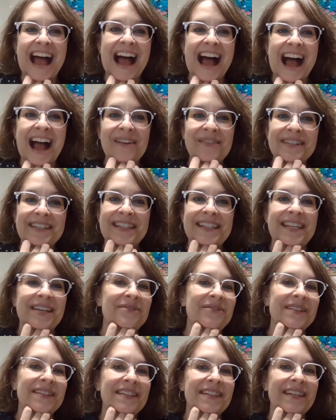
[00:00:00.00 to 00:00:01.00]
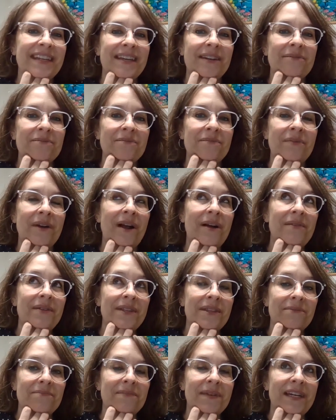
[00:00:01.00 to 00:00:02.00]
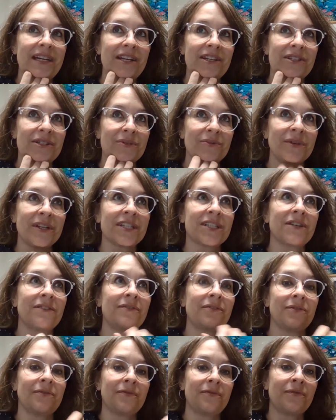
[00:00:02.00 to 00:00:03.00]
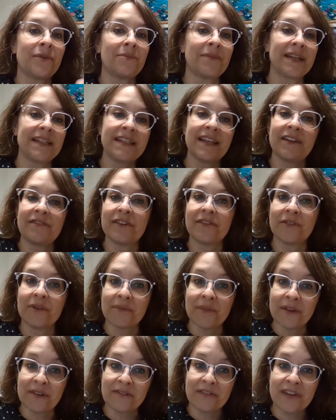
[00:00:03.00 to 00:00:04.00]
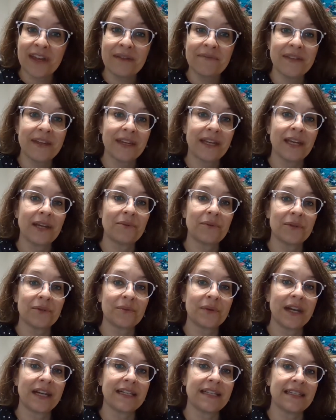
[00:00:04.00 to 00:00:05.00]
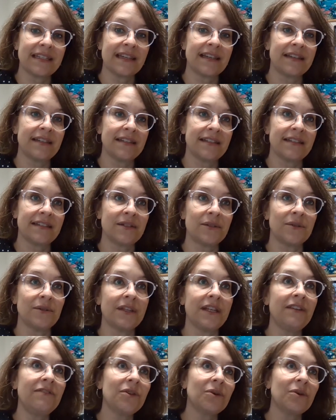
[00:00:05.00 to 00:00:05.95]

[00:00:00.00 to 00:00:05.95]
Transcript: I would say, once again, probably the biggest risk for myself and for my family was when I decided to leave